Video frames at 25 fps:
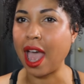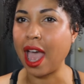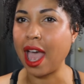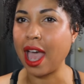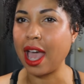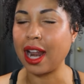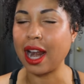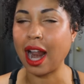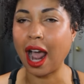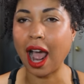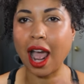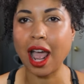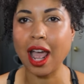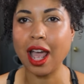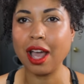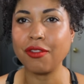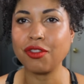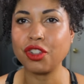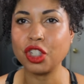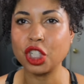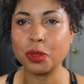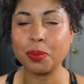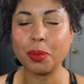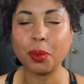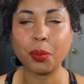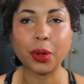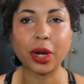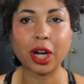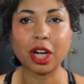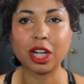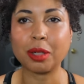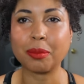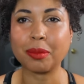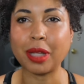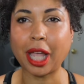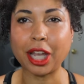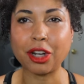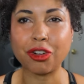and I have just been wearing
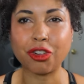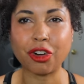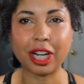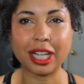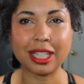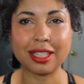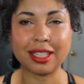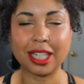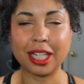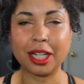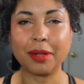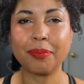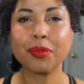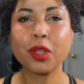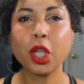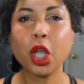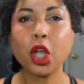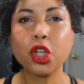them like crazy.